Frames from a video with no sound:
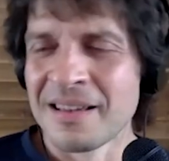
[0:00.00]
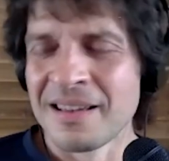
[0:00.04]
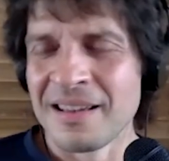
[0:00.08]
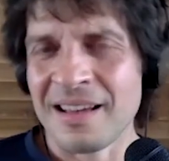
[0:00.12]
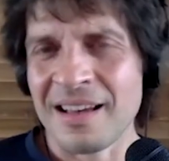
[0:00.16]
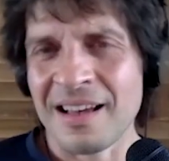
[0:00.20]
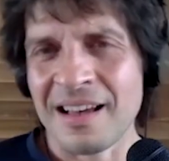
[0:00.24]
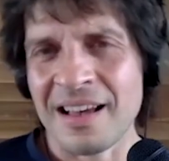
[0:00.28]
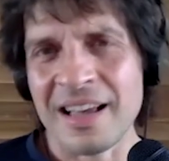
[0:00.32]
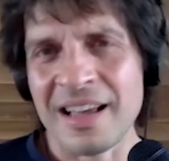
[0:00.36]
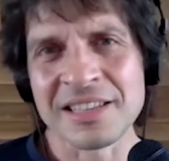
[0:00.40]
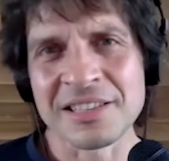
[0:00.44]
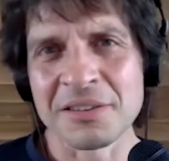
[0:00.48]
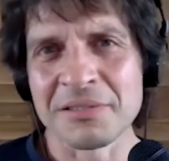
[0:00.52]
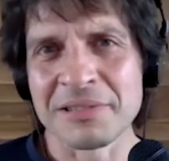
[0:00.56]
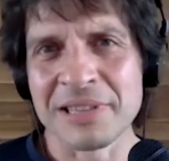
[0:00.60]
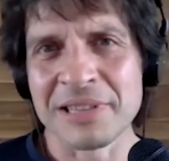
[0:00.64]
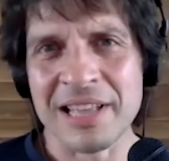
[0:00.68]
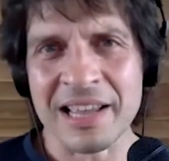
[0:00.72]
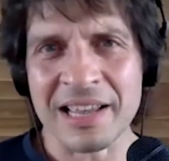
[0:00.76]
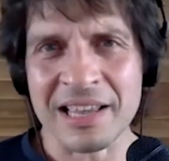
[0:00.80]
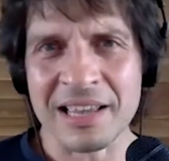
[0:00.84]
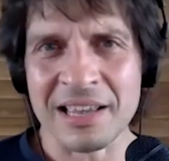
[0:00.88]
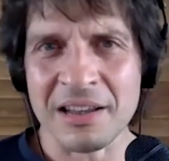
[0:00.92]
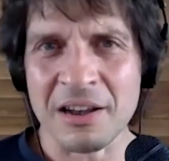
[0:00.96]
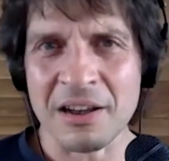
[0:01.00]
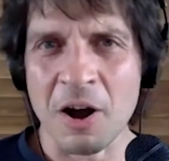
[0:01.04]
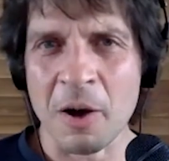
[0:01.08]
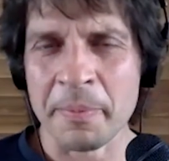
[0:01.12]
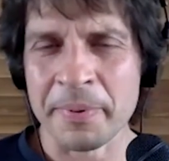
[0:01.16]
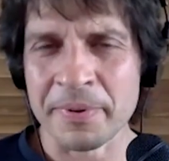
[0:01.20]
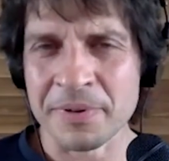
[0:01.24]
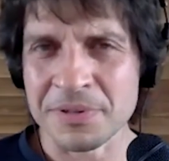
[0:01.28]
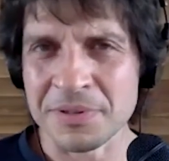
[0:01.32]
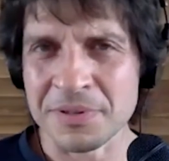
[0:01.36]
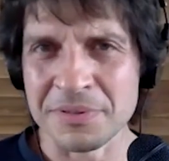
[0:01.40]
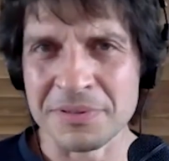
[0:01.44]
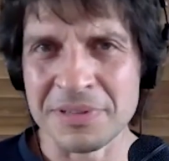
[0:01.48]
it's only like an
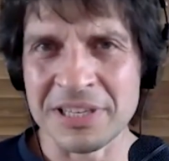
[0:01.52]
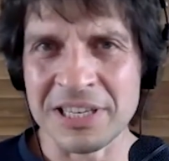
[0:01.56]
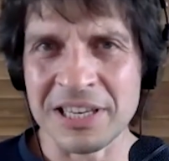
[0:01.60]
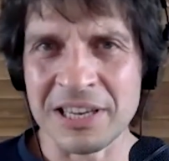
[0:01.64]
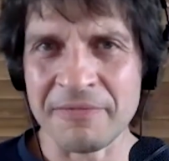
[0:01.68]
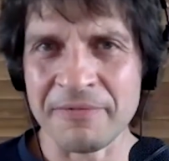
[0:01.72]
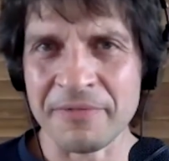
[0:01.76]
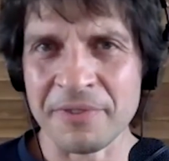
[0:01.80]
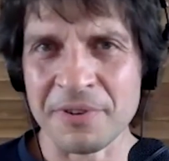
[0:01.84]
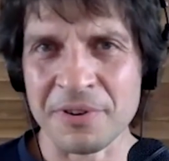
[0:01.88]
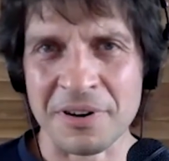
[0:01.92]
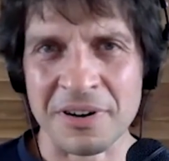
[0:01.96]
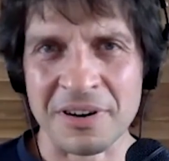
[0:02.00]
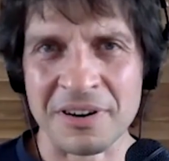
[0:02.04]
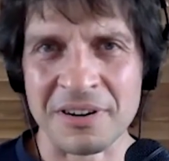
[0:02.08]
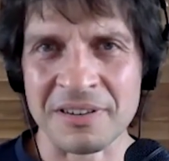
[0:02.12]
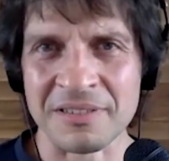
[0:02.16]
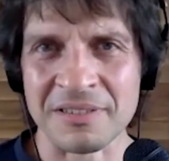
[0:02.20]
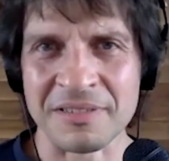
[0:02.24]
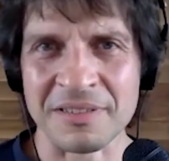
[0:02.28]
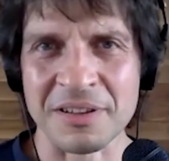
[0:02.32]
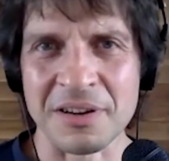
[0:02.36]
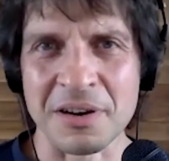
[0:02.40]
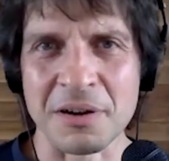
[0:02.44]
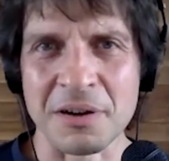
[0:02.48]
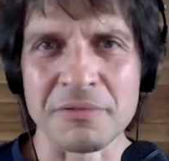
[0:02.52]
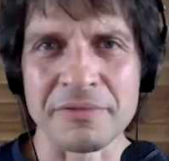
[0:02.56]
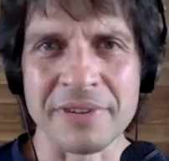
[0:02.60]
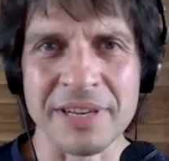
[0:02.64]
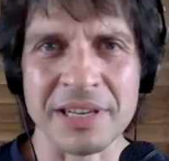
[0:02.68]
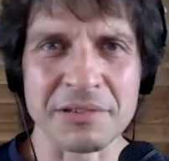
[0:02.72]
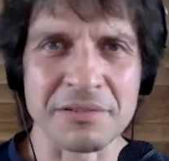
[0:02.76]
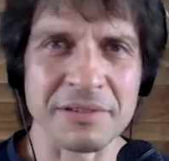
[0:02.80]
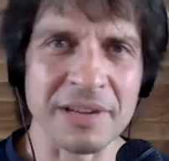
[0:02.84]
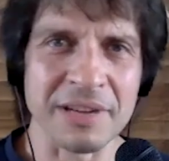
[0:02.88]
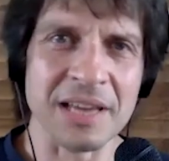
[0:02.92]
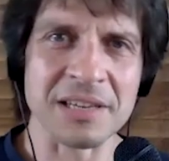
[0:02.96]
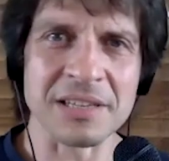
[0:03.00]
opportunity for, you know,
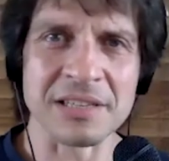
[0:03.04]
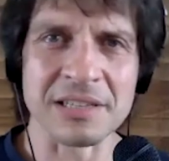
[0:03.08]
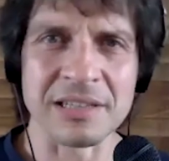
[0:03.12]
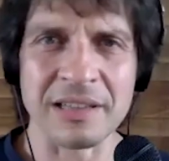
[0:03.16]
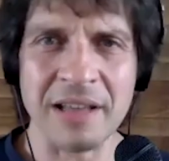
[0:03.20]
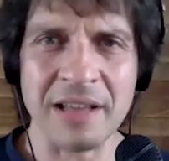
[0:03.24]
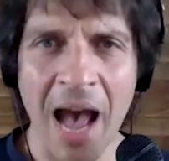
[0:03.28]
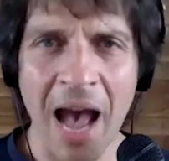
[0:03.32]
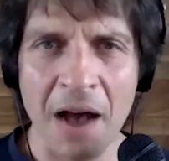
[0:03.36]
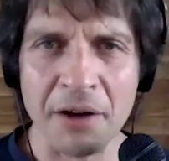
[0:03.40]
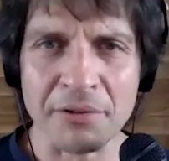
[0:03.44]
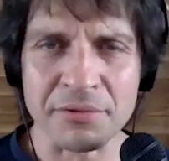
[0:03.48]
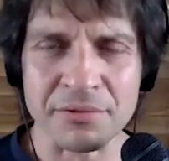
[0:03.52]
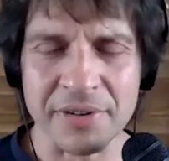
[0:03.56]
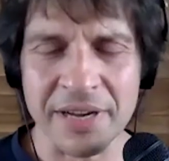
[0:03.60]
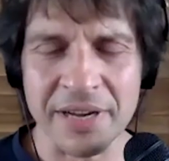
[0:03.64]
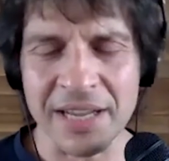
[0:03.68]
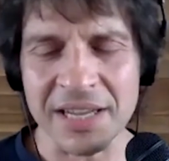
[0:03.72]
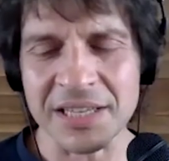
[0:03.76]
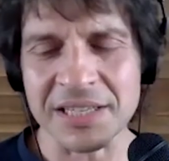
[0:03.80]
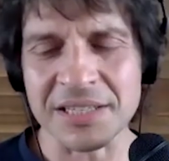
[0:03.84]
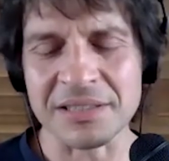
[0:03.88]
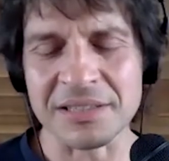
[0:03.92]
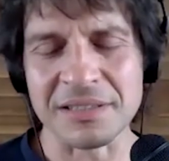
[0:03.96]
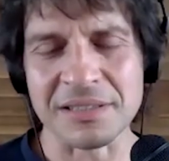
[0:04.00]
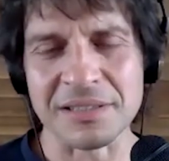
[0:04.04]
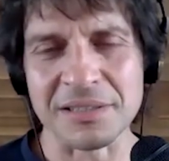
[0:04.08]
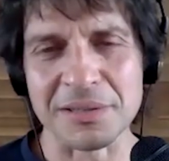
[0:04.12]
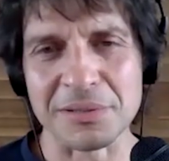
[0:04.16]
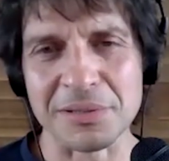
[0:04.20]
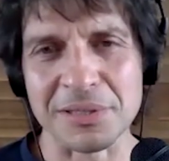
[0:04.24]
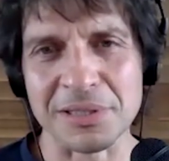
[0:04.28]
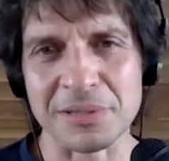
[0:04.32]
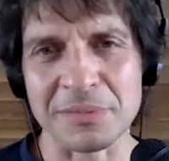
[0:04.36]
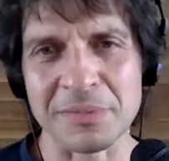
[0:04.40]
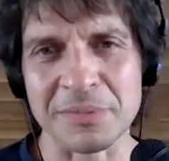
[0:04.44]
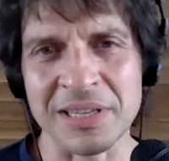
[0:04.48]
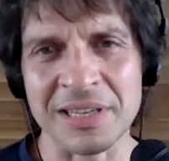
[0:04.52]
recreational outrage on
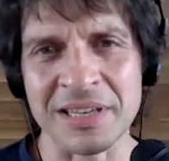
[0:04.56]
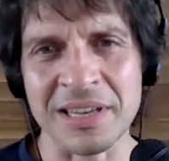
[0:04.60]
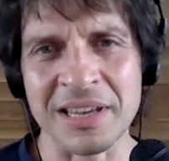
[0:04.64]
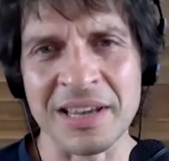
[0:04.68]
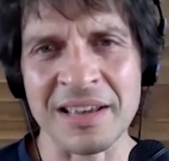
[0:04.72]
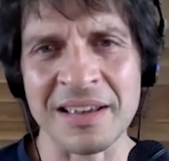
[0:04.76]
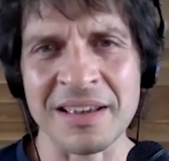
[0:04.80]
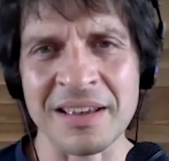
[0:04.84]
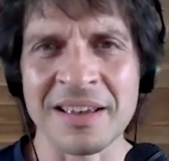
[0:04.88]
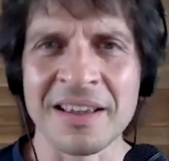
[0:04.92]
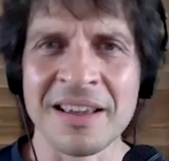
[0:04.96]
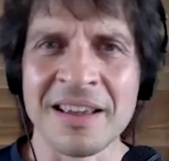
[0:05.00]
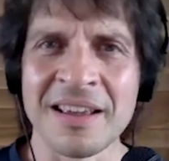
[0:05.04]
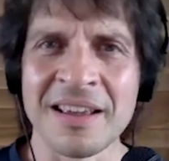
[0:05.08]
social media.